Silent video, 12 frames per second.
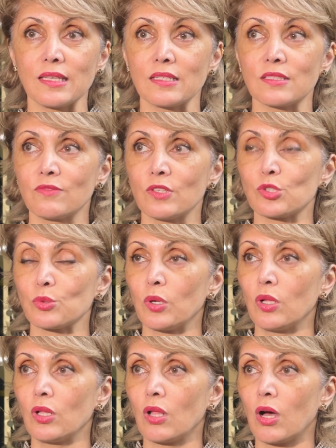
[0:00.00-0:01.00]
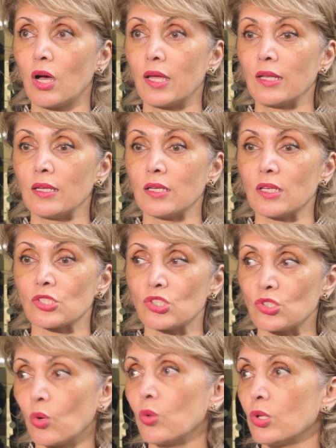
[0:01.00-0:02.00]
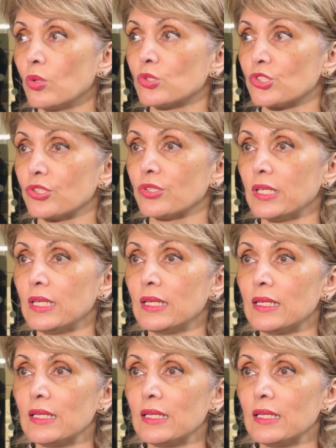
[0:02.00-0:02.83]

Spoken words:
individual on a solo journey